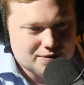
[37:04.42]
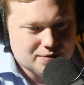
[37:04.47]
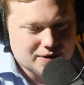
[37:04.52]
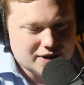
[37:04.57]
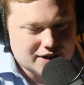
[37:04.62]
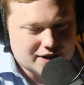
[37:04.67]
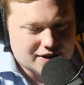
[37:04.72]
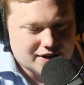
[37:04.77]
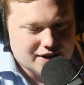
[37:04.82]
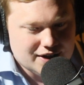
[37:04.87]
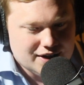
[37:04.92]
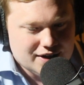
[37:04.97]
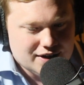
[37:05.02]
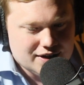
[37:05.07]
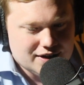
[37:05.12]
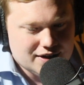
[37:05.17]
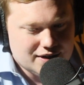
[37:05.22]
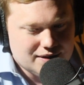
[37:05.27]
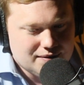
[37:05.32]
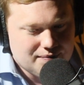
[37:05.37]
nowhere.
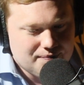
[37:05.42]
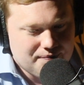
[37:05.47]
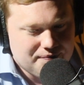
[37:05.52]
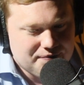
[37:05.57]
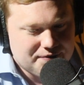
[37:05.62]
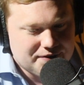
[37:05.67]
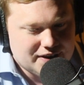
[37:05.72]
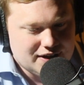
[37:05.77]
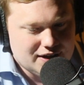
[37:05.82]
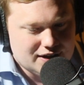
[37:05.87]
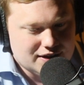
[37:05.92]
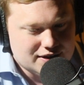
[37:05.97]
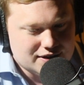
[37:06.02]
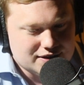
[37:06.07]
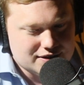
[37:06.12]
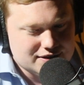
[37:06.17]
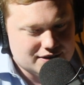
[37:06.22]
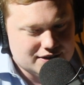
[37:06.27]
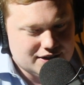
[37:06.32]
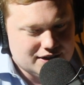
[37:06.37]

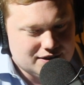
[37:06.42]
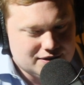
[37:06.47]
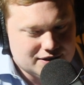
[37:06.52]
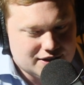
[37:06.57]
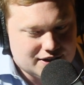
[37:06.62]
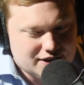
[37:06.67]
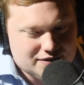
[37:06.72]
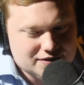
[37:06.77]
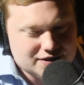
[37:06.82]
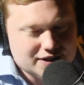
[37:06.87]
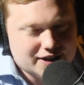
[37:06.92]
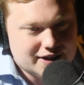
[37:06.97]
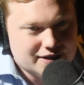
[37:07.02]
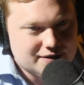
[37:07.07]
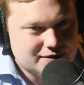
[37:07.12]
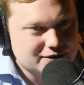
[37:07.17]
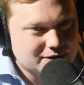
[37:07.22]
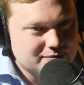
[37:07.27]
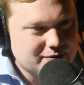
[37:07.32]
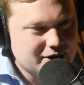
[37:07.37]
Yeah.
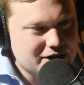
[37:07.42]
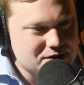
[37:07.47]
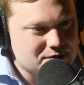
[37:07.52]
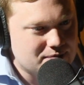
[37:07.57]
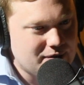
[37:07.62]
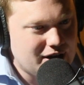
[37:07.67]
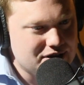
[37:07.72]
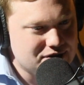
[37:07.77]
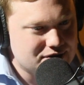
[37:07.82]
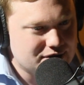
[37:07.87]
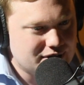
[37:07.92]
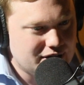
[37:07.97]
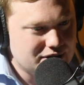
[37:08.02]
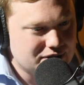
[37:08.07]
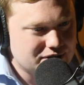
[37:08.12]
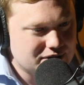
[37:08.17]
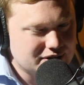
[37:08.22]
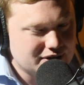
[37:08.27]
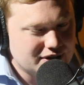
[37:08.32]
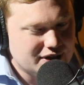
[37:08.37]
Only in somebody's
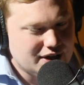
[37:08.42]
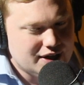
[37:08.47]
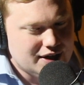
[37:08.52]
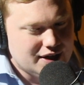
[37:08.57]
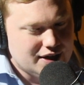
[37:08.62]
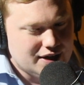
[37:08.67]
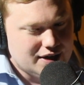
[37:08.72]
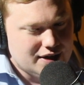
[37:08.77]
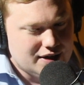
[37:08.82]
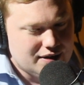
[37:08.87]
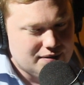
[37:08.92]
imagination.